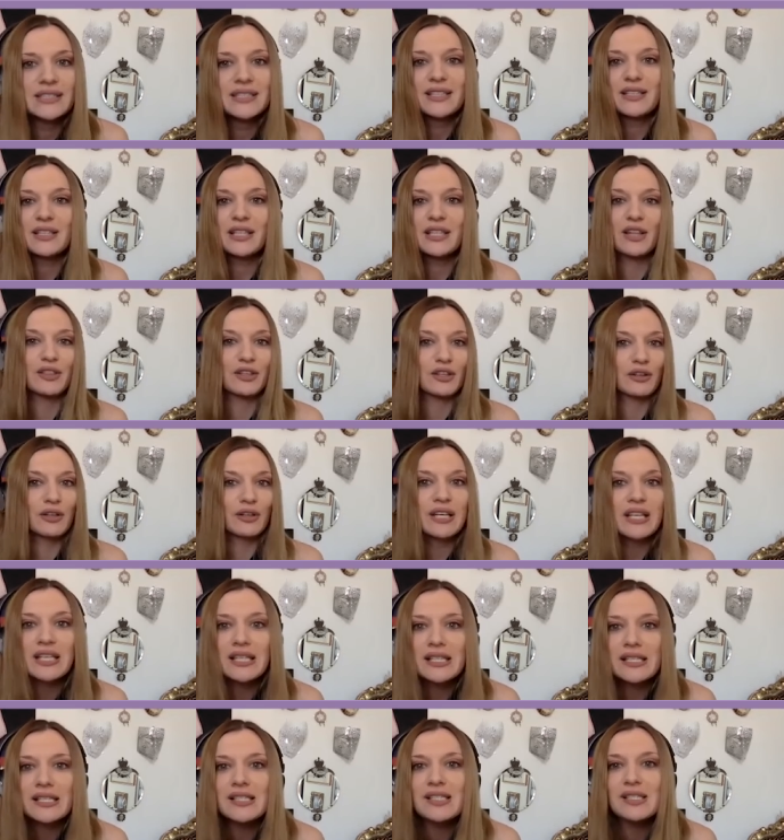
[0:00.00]
that there
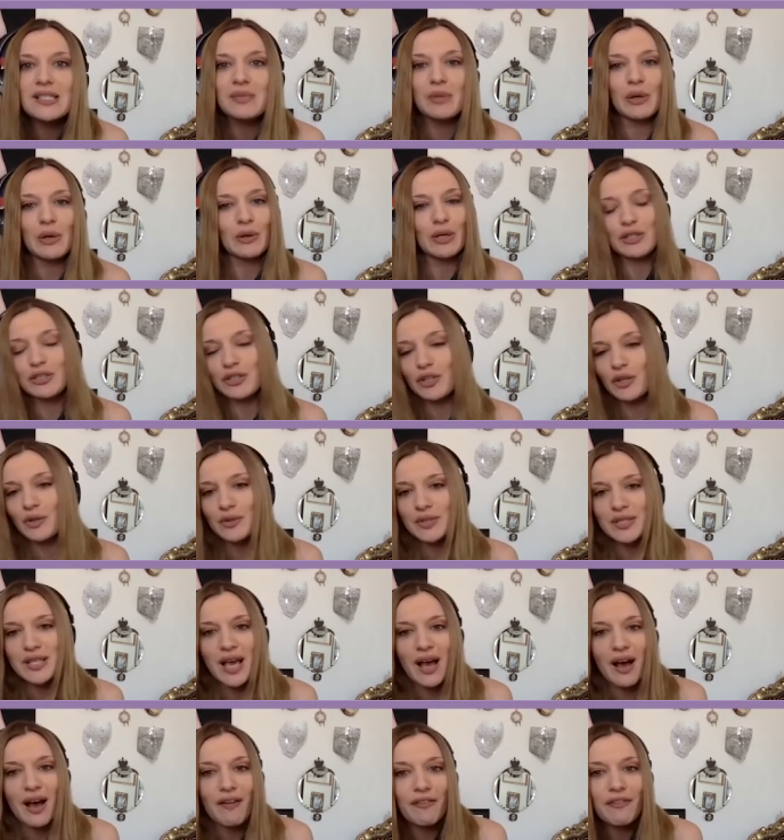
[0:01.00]
is, Smokey Joe's
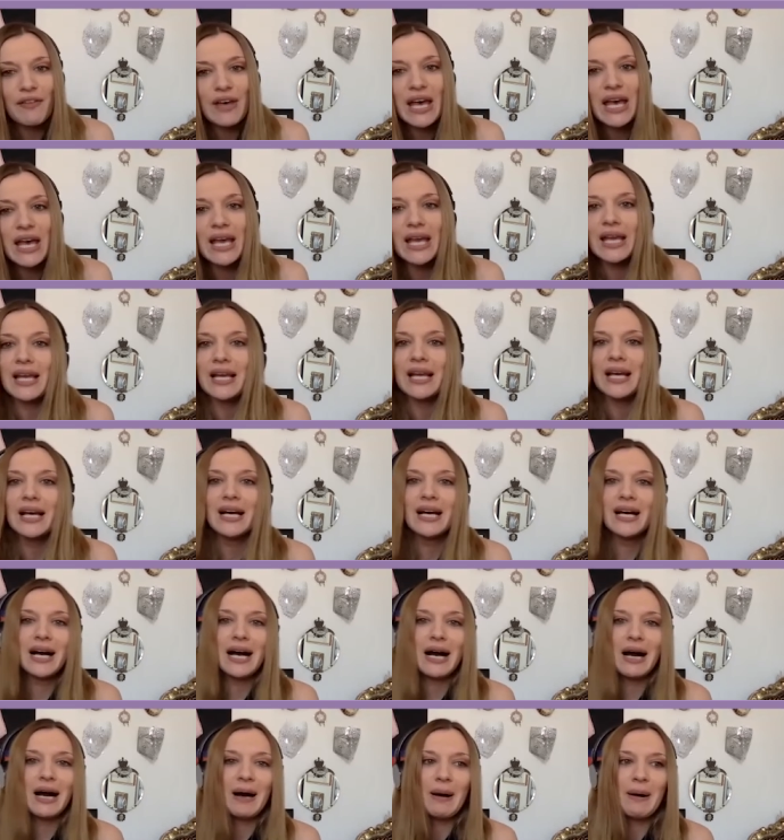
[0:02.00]
Cafe.
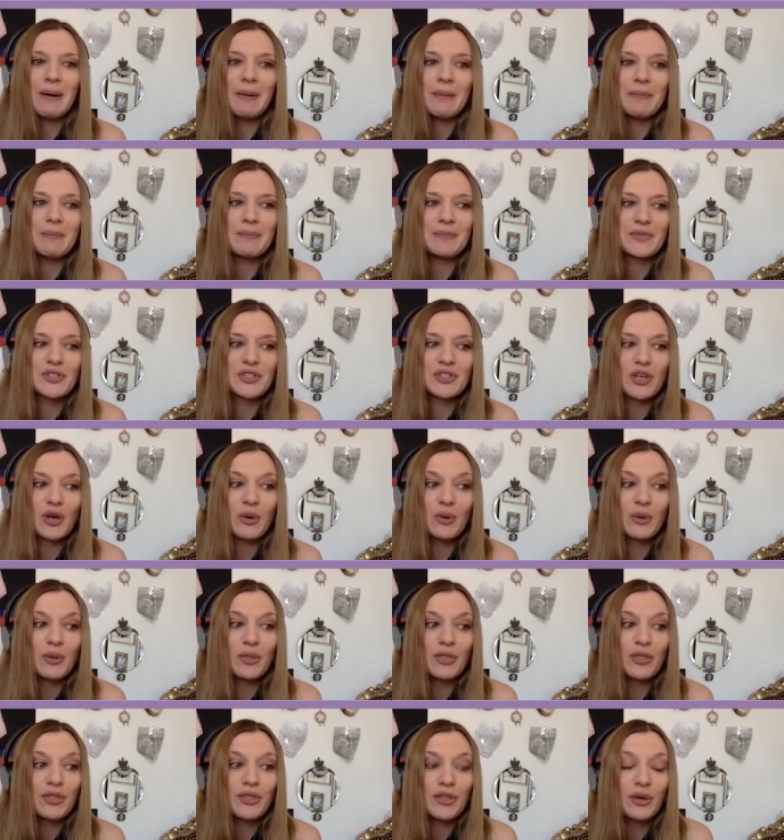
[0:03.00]
Um,
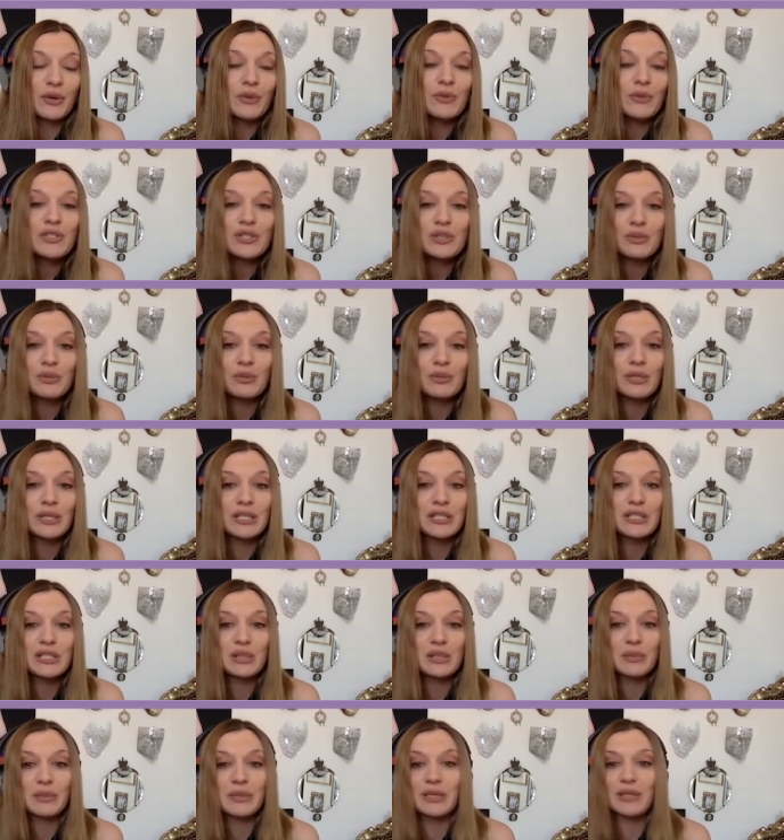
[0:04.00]
so those two really
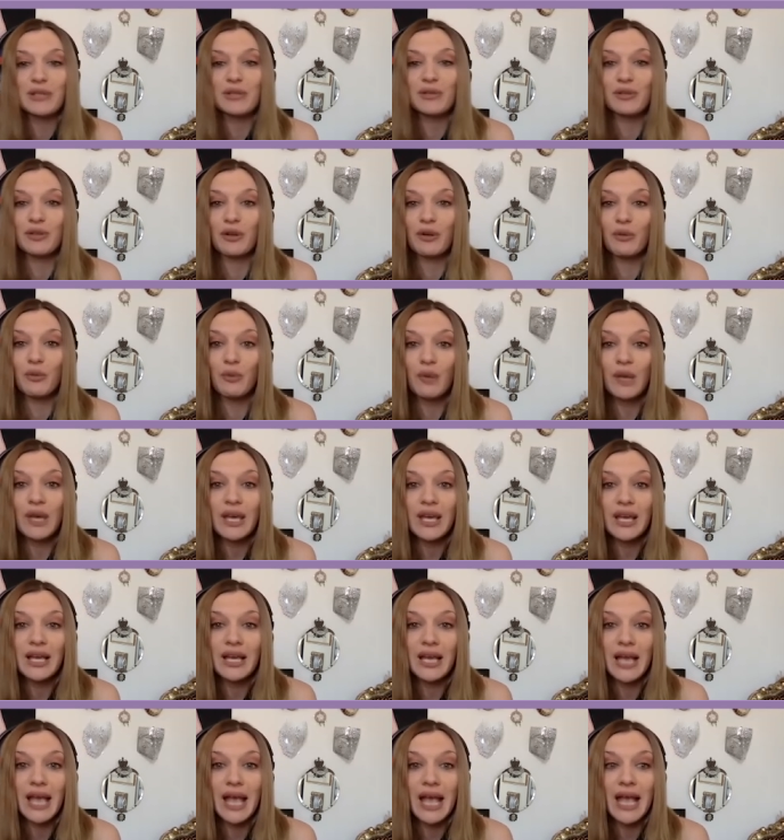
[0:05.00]
took me under their
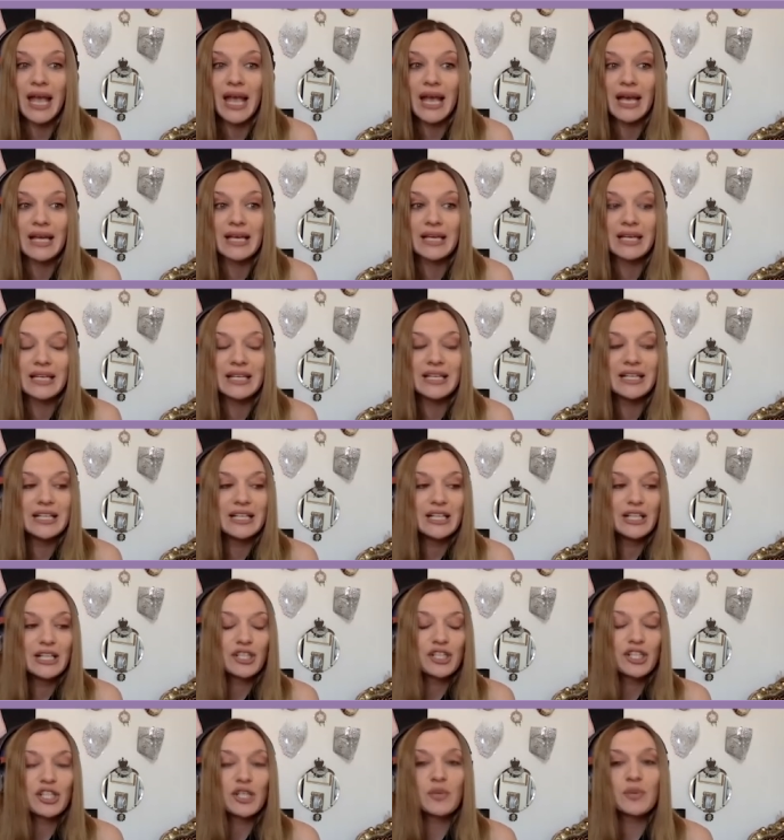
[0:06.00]
wing, and
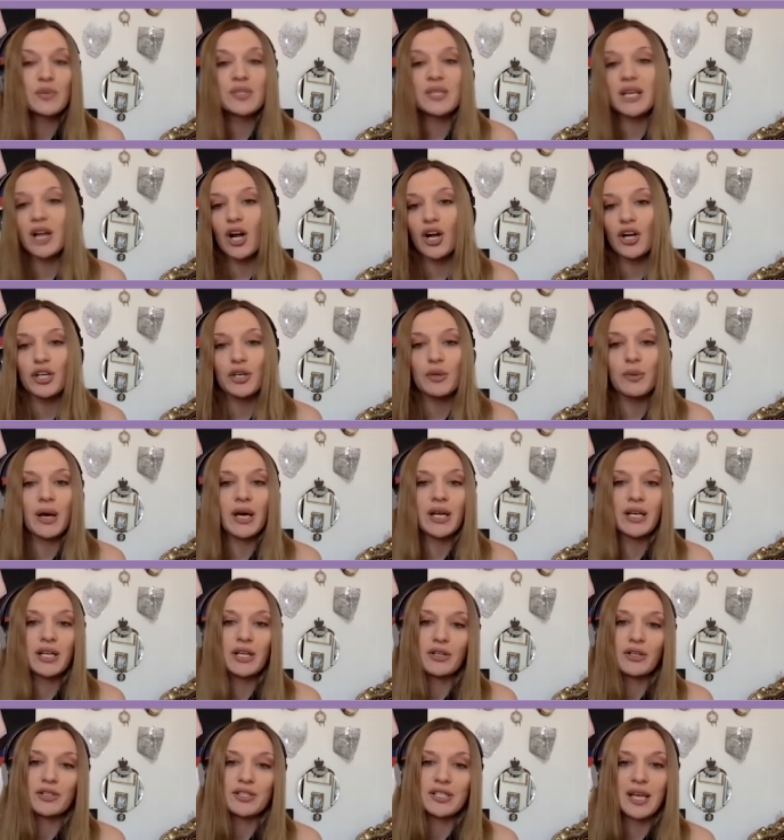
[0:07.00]
she was like, Are you out of
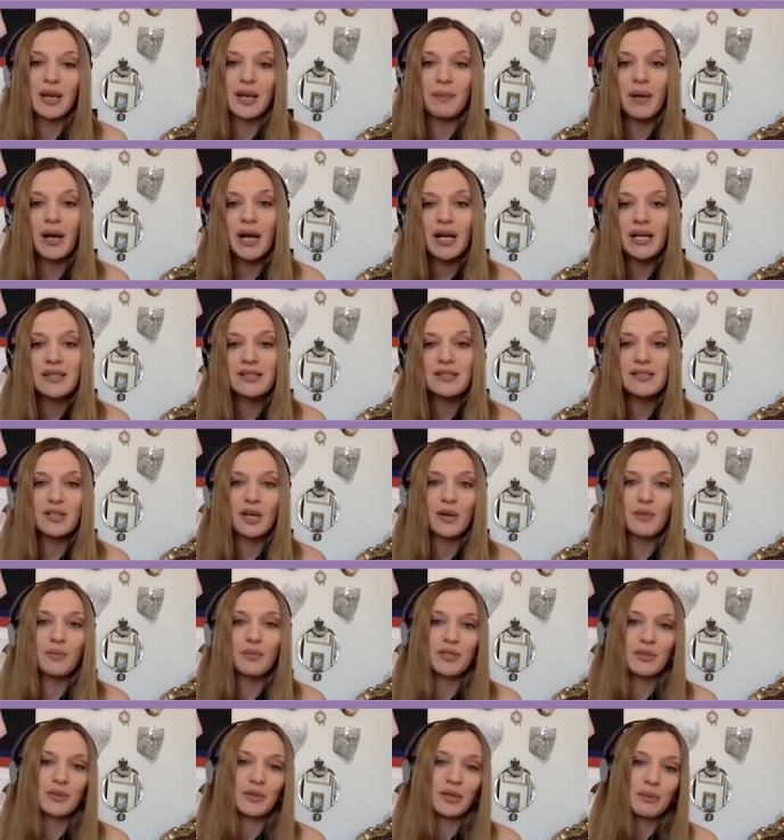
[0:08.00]
your damn mind?
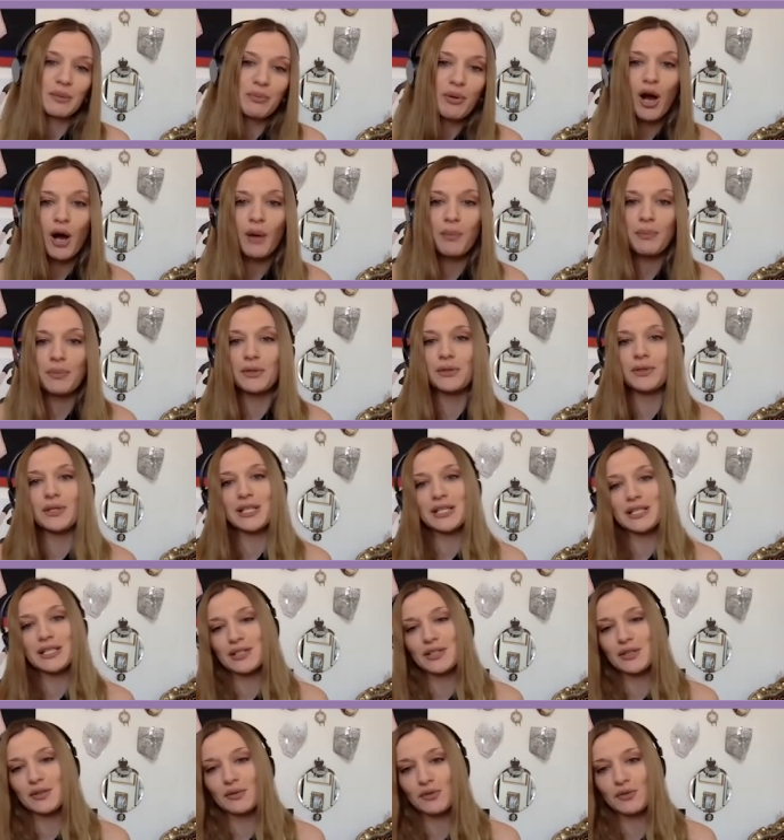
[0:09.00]
Stop doing pop. You need to do